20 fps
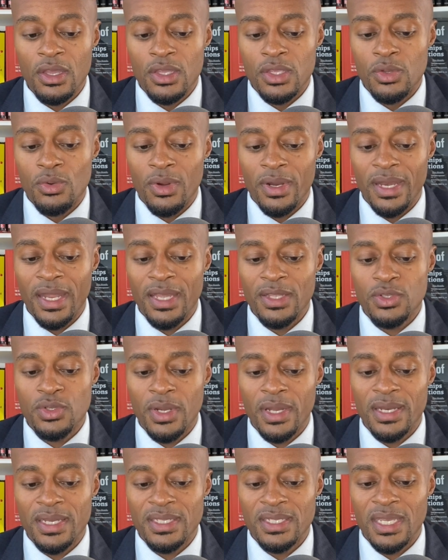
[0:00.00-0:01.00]
You are not
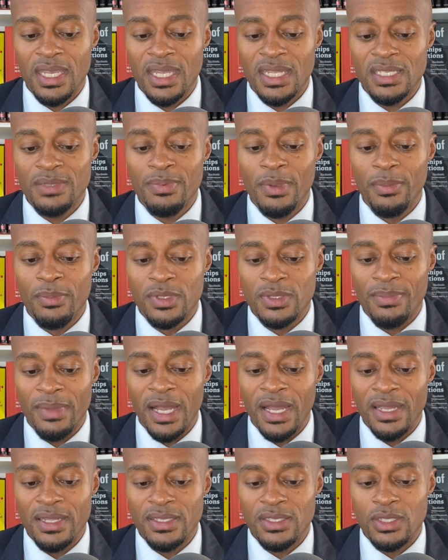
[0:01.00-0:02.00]
trying to change people's
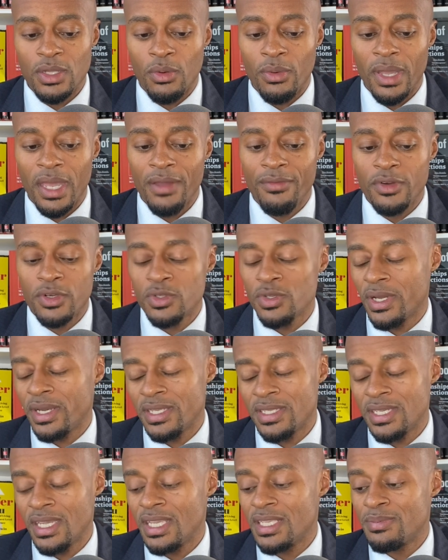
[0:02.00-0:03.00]
minds. Don't ever try
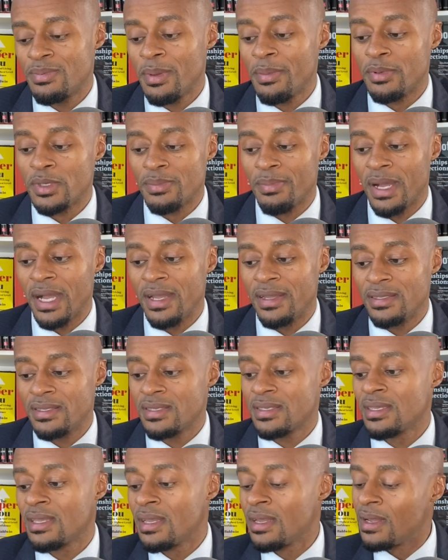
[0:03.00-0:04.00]
to change people's
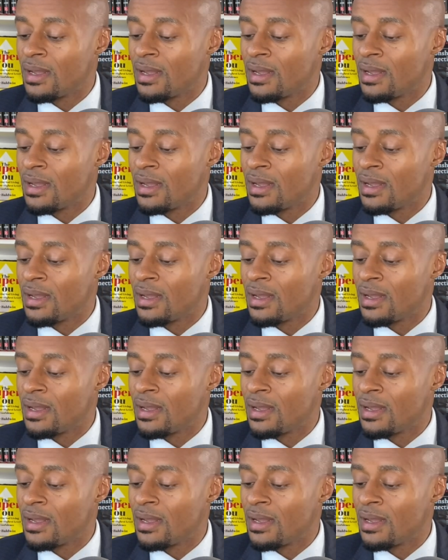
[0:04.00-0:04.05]
minds.